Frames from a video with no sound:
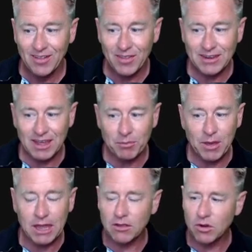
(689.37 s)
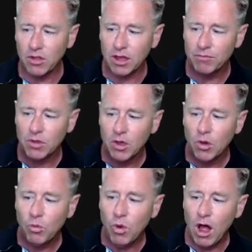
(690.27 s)
They take a pen and they're like,
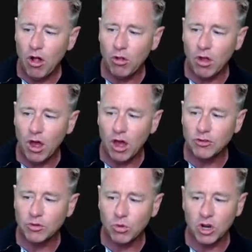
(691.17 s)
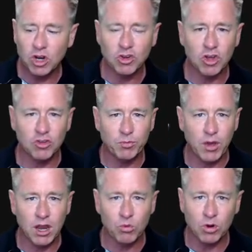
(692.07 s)
well, uh, so we're going to take this
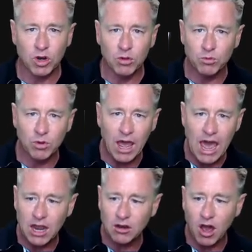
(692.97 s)
pen and we're going to add